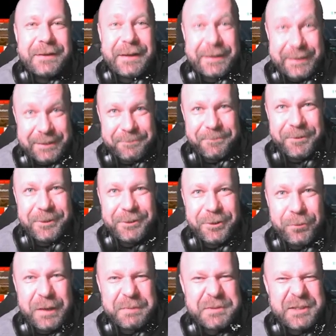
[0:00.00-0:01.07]
They can build
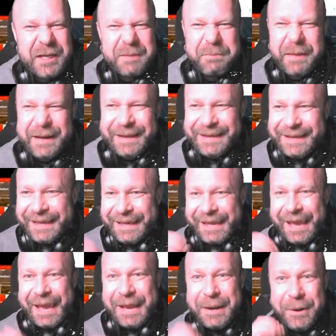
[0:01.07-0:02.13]
a website, but they
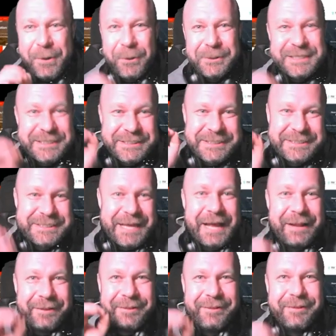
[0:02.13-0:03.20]
cannot
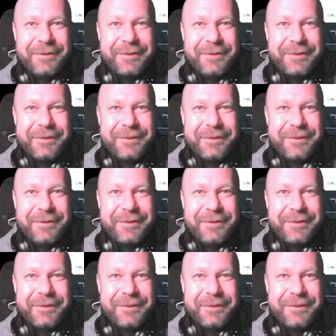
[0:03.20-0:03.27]
sell.